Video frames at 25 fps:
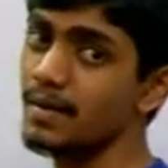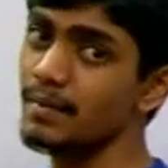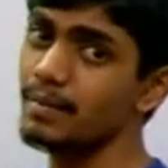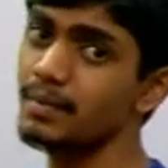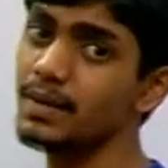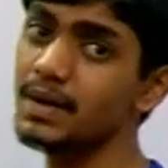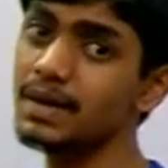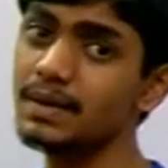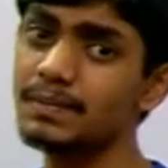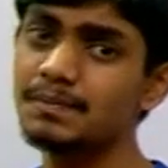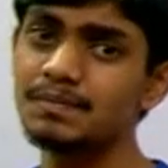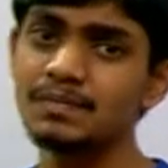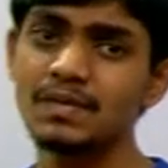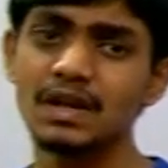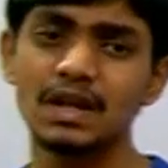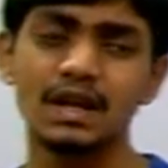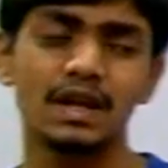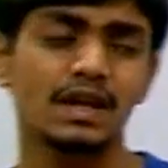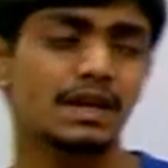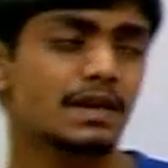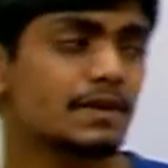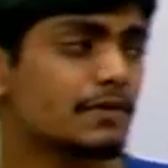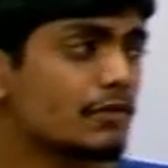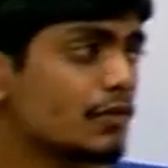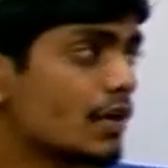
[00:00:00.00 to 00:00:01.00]
But
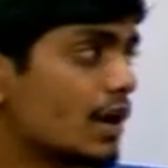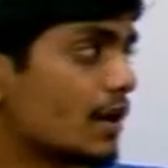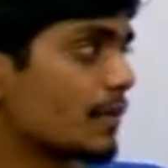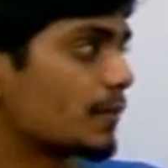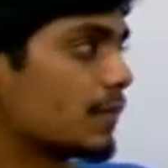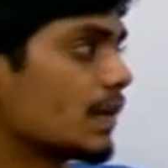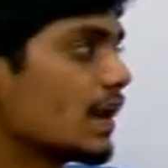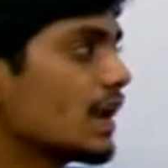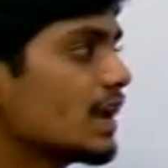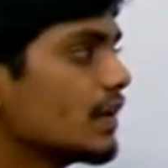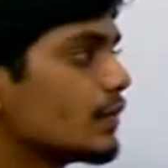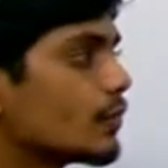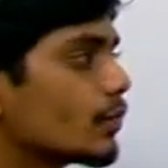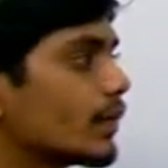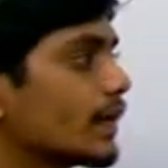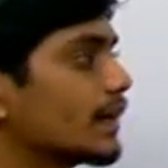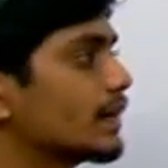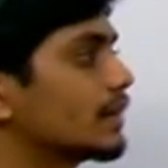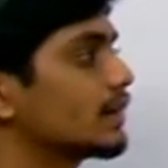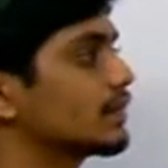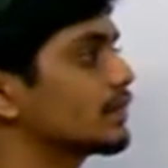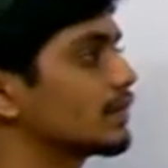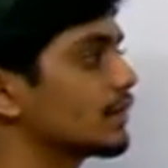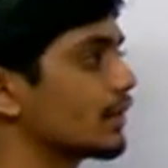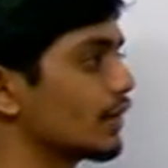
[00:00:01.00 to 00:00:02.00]
if you apply
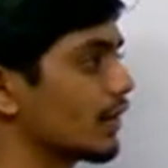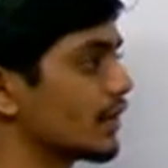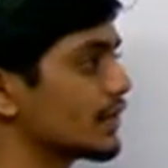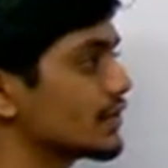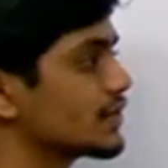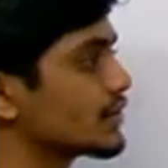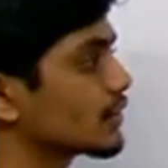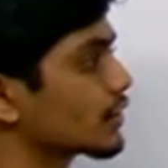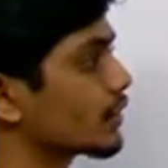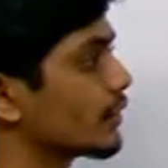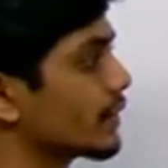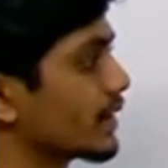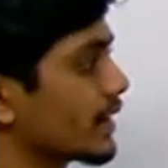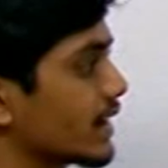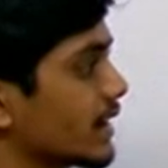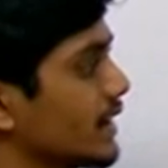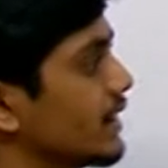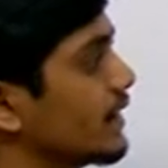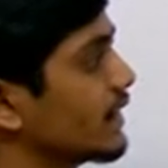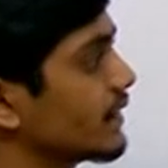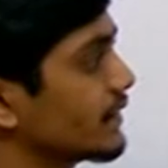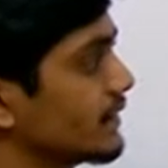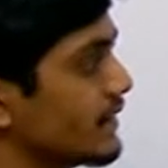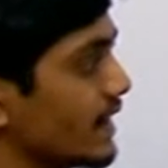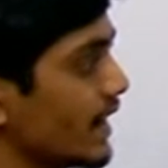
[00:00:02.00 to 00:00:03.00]
one logic over
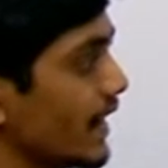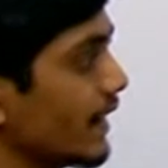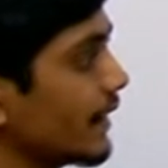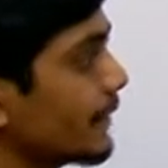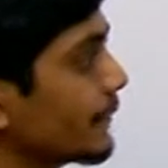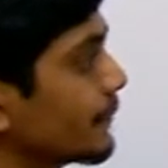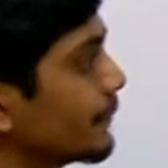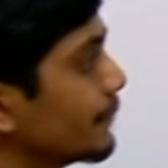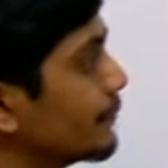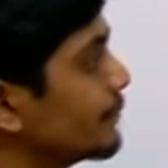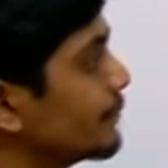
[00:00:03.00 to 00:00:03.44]
here, that